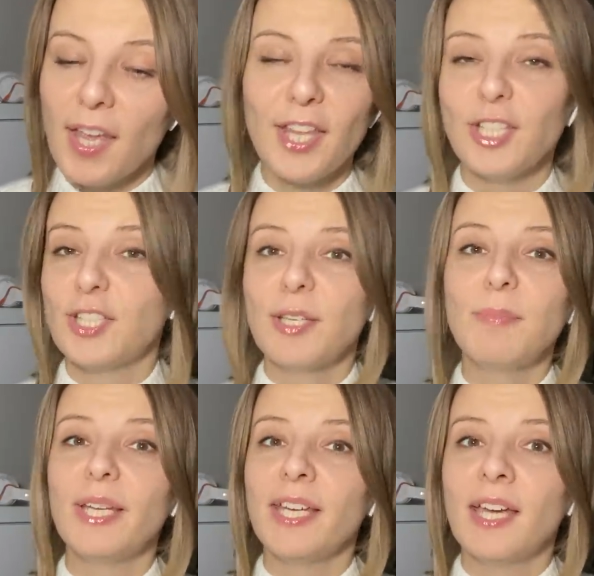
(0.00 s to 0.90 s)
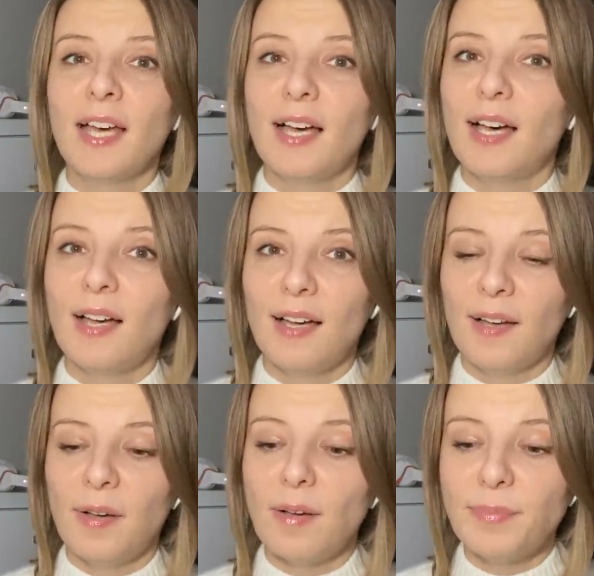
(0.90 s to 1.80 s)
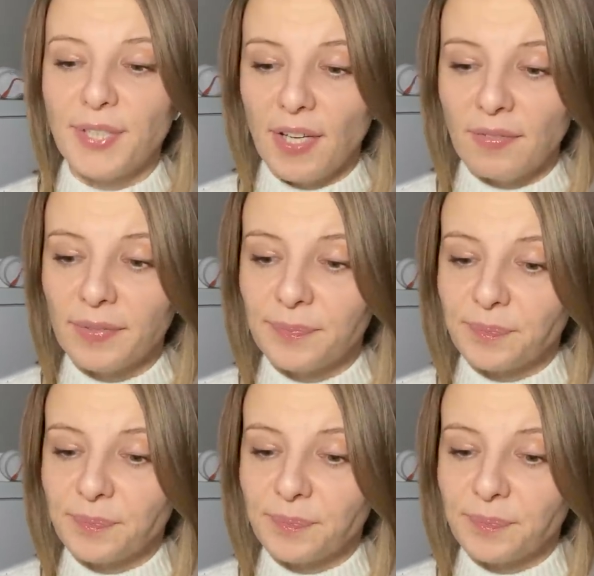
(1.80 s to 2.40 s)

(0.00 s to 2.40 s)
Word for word: They simply uh, observe.